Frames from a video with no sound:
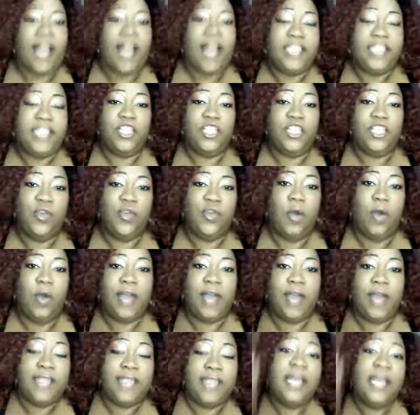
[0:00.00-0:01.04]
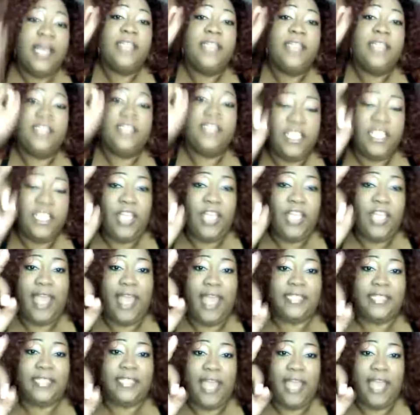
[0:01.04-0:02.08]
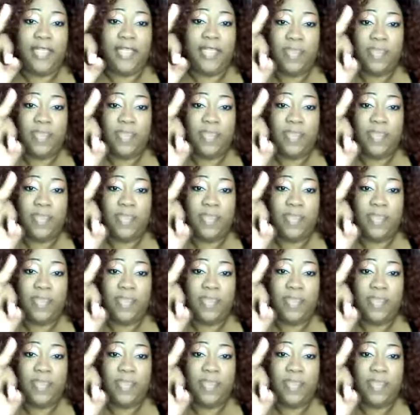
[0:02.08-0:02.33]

cuss and you don't cuss, sit your ass down